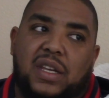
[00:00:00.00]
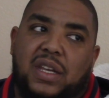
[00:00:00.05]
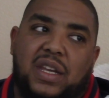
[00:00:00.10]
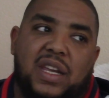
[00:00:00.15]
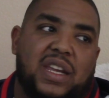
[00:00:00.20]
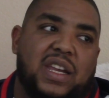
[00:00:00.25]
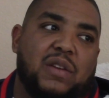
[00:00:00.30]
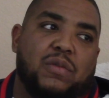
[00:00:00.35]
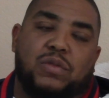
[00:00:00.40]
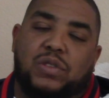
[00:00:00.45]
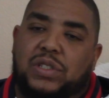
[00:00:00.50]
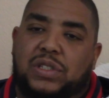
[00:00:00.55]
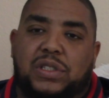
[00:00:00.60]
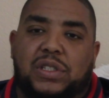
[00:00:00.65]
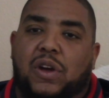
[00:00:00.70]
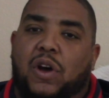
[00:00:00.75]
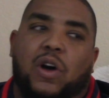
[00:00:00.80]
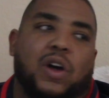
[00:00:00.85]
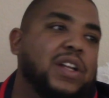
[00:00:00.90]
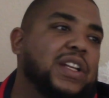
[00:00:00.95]
it was
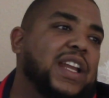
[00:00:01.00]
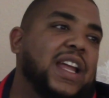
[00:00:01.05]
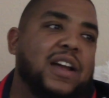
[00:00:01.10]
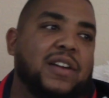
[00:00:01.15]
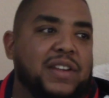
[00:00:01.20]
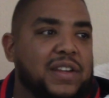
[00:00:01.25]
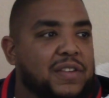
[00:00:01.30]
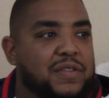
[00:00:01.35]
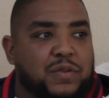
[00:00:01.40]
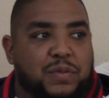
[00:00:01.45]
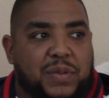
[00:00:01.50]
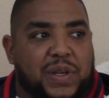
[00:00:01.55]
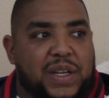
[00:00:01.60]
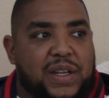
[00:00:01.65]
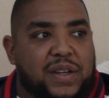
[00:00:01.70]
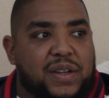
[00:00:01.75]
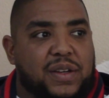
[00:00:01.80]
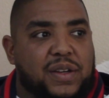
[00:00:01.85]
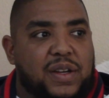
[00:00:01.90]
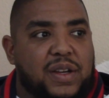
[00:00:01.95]
all downhill from there.
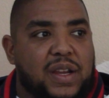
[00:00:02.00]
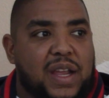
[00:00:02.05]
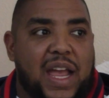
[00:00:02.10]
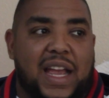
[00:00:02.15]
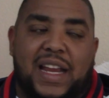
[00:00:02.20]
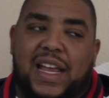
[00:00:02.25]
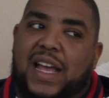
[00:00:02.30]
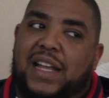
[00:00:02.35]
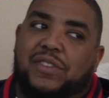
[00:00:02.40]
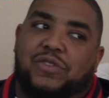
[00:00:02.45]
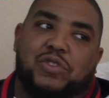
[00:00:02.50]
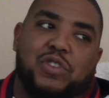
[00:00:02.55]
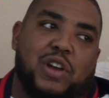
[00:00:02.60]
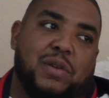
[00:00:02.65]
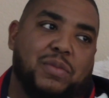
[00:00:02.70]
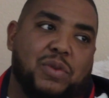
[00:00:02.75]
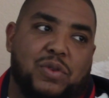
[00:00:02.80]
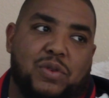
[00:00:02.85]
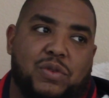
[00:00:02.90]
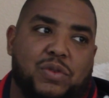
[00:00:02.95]
I got in
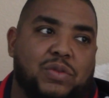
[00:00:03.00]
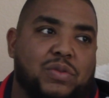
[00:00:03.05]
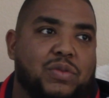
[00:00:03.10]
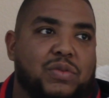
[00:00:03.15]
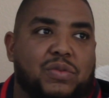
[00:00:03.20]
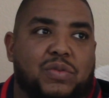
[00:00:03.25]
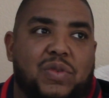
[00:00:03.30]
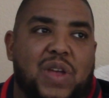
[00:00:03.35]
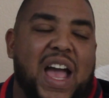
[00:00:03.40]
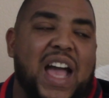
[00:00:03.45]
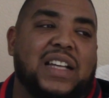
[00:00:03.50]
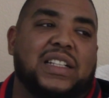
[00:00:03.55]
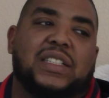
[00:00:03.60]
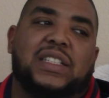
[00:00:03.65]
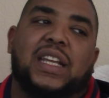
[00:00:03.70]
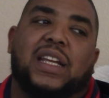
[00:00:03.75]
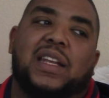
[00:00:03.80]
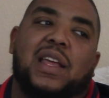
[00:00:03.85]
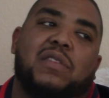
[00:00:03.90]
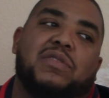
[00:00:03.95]
trouble. I could
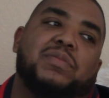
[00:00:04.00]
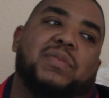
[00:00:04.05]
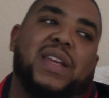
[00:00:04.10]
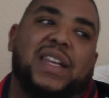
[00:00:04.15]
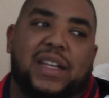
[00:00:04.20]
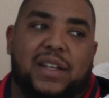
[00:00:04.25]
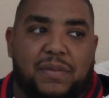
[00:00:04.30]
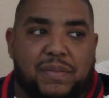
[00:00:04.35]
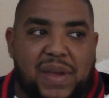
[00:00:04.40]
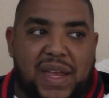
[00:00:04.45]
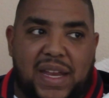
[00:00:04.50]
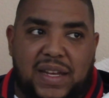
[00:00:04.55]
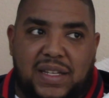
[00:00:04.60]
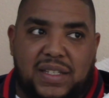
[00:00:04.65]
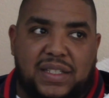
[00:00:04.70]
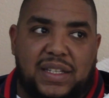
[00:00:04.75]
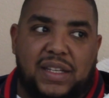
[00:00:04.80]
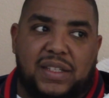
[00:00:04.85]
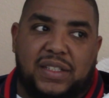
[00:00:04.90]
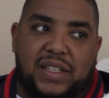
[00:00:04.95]
tell I was making a bad
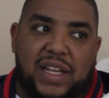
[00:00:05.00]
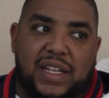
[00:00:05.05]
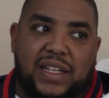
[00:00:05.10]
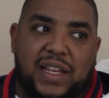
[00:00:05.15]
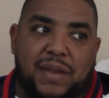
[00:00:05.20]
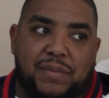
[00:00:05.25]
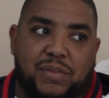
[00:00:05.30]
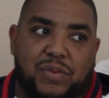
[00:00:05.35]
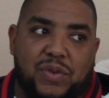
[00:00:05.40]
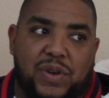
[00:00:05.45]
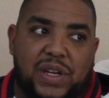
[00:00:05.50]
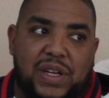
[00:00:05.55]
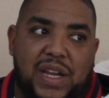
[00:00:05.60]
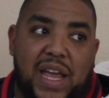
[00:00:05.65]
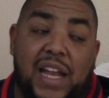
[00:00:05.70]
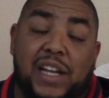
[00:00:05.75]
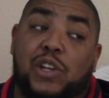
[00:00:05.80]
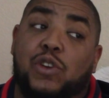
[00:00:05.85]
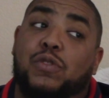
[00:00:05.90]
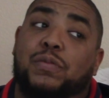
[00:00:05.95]
decision at that point.
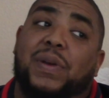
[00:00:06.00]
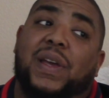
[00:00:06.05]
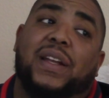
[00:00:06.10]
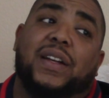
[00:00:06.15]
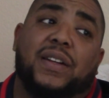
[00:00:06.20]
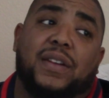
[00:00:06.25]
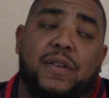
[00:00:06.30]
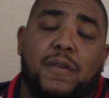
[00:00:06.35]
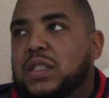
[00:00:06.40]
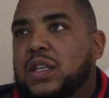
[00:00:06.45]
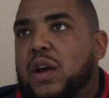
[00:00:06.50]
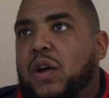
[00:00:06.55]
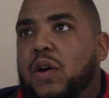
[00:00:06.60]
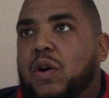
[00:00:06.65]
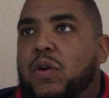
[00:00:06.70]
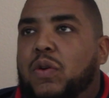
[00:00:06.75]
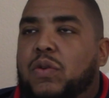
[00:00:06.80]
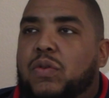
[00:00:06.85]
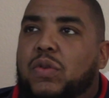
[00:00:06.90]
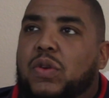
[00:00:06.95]
I knew better.
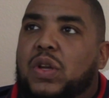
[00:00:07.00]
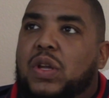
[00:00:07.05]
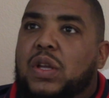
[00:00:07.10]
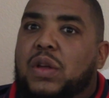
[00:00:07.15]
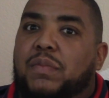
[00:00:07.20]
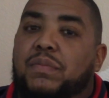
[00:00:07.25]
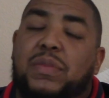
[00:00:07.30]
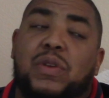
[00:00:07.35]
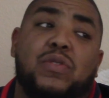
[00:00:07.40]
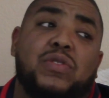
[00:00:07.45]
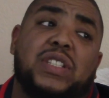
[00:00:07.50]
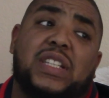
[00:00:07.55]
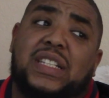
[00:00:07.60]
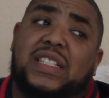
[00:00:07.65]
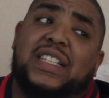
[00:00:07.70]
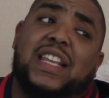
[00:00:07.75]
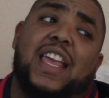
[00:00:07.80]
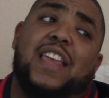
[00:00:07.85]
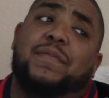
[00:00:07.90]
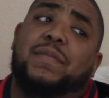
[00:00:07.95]
So music
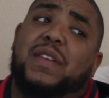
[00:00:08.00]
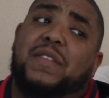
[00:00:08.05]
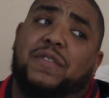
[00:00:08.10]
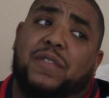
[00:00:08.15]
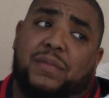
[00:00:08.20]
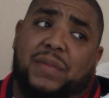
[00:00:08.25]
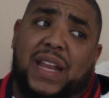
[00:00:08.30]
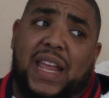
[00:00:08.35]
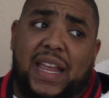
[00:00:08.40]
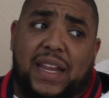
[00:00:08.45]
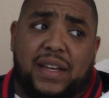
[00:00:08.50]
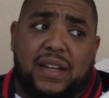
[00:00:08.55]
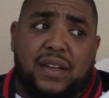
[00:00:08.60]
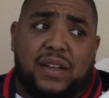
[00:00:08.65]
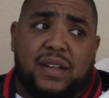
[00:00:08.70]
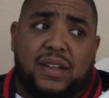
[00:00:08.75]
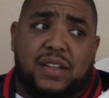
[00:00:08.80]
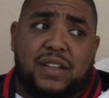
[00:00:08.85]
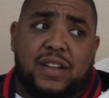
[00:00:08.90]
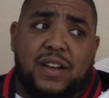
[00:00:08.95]
saved me from that.
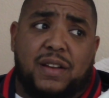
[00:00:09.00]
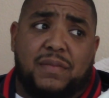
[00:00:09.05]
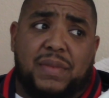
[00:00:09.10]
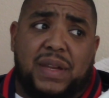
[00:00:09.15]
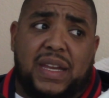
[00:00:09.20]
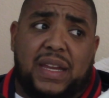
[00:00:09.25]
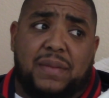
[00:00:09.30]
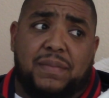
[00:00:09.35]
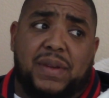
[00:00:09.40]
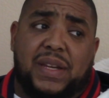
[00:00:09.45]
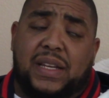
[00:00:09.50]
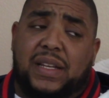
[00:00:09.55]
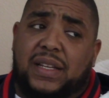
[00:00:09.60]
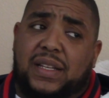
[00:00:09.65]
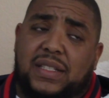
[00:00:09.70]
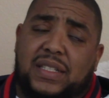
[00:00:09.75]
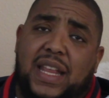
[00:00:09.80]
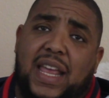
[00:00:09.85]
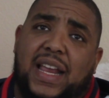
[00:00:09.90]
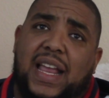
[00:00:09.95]
You know what I mean?
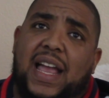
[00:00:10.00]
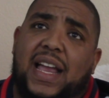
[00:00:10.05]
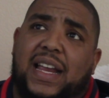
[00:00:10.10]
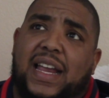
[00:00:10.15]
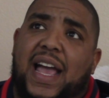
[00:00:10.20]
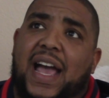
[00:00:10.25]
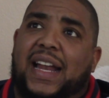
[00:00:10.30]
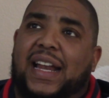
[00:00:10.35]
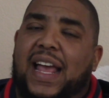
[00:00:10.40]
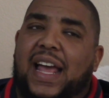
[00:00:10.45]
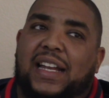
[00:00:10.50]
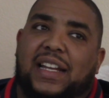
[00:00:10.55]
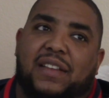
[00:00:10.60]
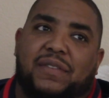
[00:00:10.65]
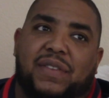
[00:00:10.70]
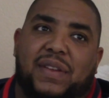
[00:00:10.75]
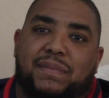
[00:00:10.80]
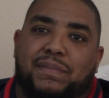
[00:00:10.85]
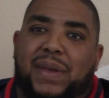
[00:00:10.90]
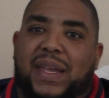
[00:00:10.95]
Because like I got out of
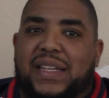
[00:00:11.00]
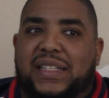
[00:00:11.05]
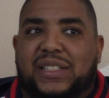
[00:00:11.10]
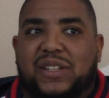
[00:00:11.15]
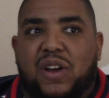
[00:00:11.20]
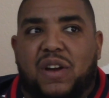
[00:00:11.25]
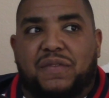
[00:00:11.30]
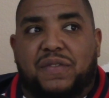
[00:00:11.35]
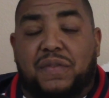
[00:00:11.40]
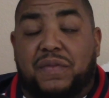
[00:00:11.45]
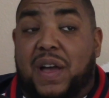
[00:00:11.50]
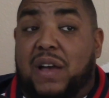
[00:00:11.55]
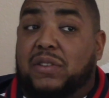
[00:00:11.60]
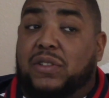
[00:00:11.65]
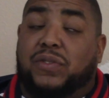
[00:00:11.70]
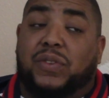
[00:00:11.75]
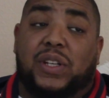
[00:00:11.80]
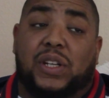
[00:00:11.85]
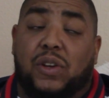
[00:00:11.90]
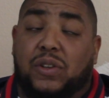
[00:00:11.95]
it based off of I was
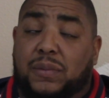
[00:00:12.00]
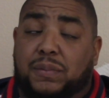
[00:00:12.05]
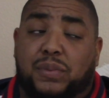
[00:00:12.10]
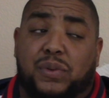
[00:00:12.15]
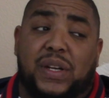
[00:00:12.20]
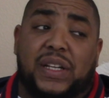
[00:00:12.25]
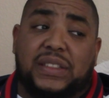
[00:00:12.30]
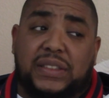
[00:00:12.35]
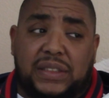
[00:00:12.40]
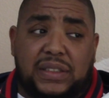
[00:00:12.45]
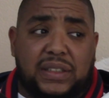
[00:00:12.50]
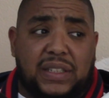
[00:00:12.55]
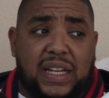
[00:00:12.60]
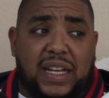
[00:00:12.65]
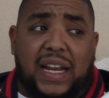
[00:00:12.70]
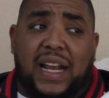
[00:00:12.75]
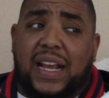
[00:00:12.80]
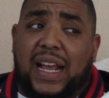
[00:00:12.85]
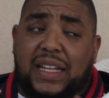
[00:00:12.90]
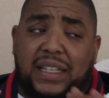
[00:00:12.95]
finna go to prison,
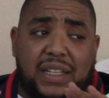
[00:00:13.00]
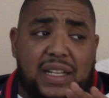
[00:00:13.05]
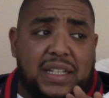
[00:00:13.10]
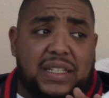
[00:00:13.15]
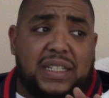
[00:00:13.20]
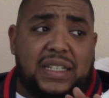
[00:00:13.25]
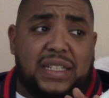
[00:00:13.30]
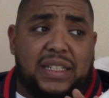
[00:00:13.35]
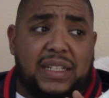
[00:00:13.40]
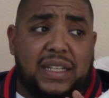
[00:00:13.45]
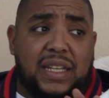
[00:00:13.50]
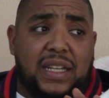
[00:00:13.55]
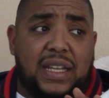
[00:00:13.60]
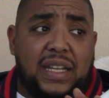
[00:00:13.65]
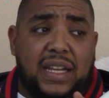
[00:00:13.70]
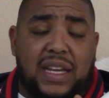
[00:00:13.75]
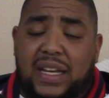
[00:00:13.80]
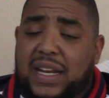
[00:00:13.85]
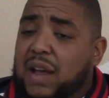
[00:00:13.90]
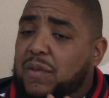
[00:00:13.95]
and I got lucky,
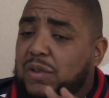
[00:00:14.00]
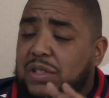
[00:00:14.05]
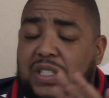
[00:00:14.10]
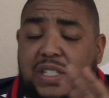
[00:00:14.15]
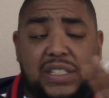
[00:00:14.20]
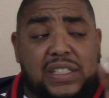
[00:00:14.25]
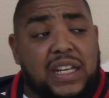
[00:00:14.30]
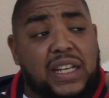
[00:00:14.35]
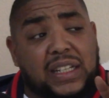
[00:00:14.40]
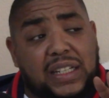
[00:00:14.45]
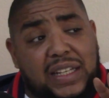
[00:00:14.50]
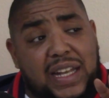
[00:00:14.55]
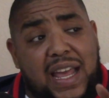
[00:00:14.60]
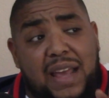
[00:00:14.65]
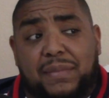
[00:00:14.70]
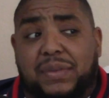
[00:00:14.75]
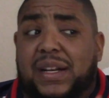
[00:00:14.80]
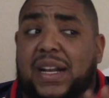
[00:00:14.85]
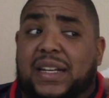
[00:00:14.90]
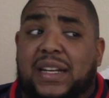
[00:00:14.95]
and I went to jail a
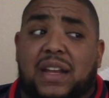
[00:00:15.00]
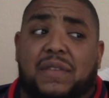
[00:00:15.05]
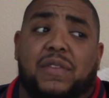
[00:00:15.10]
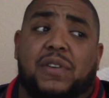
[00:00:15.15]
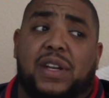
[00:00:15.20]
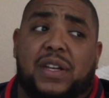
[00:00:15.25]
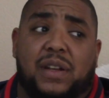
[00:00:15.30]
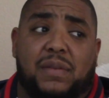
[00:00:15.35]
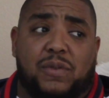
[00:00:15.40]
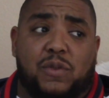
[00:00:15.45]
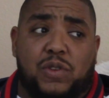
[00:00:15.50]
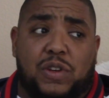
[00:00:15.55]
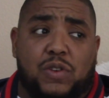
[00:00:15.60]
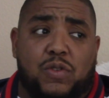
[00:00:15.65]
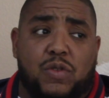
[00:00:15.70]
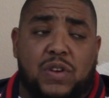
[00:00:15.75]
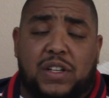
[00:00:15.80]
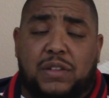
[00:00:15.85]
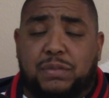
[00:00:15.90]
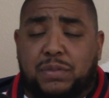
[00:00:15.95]
lot, but I never ended up
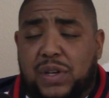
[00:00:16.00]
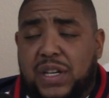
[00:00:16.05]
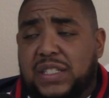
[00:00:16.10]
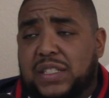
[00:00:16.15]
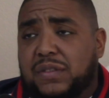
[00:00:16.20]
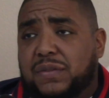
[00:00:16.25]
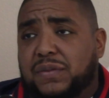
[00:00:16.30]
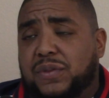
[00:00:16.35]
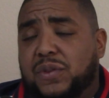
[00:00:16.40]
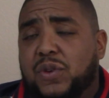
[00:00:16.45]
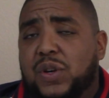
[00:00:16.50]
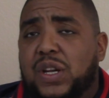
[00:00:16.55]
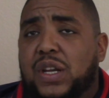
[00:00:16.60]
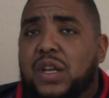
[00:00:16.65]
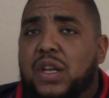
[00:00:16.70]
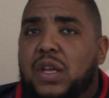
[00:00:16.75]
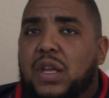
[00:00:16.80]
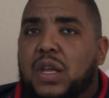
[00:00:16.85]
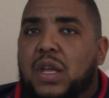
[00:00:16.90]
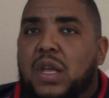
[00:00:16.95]
going to prison for it.
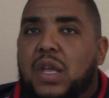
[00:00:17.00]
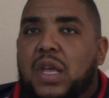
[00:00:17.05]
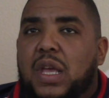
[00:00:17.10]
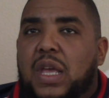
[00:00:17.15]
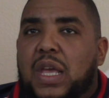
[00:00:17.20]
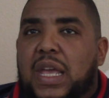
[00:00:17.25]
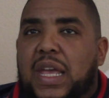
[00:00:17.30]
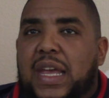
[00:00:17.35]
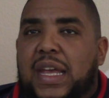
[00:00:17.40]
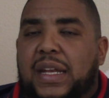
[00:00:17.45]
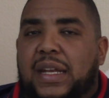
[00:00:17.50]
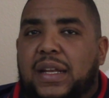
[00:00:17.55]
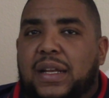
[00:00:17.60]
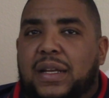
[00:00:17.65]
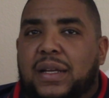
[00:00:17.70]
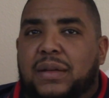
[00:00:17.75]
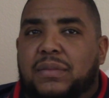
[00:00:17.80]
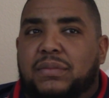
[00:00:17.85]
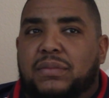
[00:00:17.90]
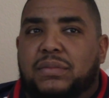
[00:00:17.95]

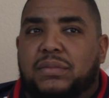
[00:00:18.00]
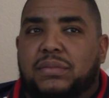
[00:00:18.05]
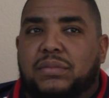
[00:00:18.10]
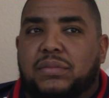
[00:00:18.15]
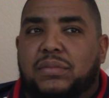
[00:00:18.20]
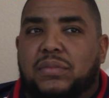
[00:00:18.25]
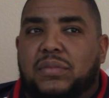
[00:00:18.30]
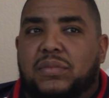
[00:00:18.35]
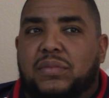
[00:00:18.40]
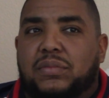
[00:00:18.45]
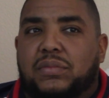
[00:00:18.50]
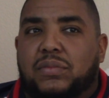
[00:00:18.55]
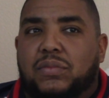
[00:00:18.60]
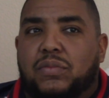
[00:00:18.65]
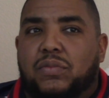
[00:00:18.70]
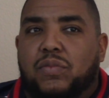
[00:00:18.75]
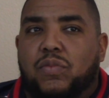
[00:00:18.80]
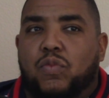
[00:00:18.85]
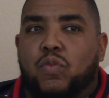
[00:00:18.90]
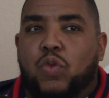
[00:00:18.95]
And
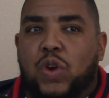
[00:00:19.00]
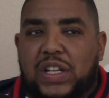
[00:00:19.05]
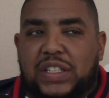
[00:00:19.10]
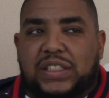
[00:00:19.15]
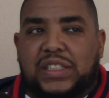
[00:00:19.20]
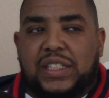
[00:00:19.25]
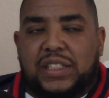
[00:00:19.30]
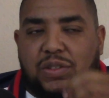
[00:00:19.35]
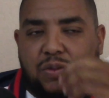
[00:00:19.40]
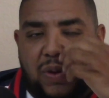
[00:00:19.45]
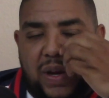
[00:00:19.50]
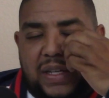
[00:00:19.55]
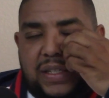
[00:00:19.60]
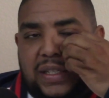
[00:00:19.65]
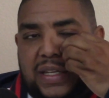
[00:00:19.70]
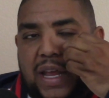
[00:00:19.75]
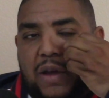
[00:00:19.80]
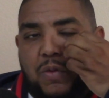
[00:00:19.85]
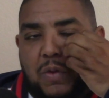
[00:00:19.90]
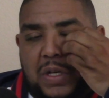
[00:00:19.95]
one situation
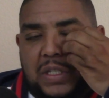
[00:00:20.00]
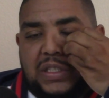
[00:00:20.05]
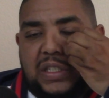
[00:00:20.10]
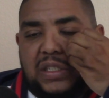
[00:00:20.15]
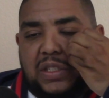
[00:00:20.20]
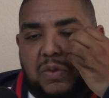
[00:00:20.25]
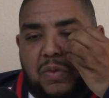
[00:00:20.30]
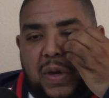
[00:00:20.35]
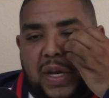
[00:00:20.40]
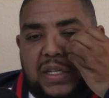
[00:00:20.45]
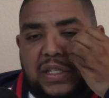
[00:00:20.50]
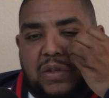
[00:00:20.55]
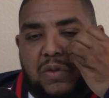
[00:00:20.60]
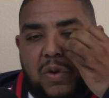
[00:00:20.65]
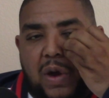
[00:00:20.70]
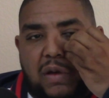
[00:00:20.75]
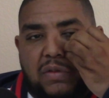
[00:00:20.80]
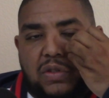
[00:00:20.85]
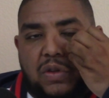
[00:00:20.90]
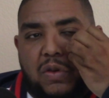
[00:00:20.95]

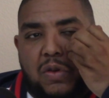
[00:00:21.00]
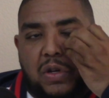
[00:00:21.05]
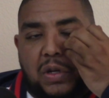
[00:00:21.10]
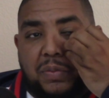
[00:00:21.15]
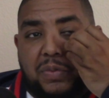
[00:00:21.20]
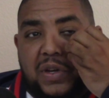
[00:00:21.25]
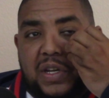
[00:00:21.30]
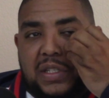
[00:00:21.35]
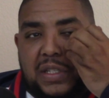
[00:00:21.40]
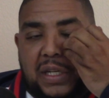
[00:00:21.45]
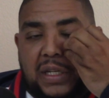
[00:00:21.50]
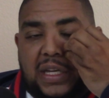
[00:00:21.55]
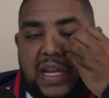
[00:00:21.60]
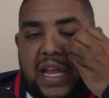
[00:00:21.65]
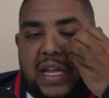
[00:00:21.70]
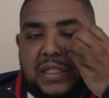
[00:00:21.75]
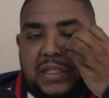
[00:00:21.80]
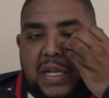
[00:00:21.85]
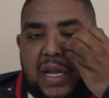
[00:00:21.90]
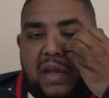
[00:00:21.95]
where I was gonna go to prison the
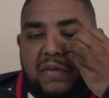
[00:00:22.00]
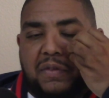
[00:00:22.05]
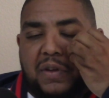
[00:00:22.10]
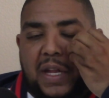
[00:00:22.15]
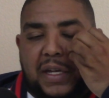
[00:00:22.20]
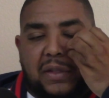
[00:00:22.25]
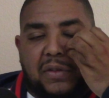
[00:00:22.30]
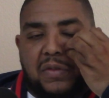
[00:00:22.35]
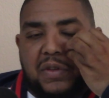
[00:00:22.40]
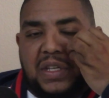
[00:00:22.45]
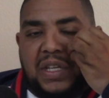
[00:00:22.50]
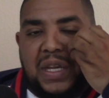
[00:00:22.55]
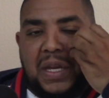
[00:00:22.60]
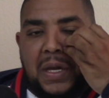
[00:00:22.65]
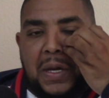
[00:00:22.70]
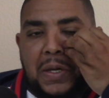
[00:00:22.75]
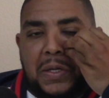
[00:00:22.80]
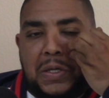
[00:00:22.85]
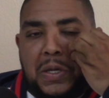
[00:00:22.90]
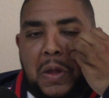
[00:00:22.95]
last time for like 3
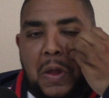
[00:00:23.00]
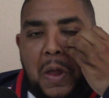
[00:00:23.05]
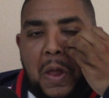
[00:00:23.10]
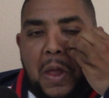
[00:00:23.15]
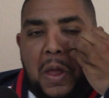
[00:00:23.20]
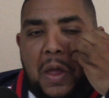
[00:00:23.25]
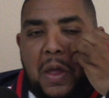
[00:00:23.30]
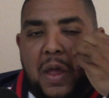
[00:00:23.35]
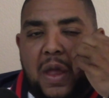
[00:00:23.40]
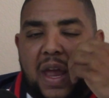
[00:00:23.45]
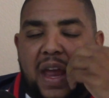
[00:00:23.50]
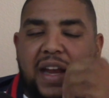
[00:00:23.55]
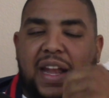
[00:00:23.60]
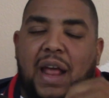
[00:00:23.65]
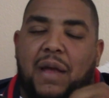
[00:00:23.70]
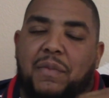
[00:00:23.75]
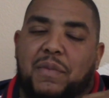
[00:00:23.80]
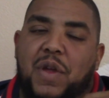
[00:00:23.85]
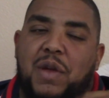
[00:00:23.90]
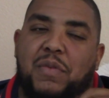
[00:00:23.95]
years, and I
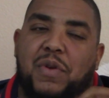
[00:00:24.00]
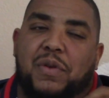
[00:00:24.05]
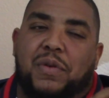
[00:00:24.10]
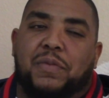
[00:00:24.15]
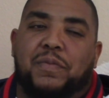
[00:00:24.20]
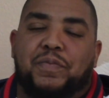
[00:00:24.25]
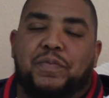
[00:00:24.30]
remember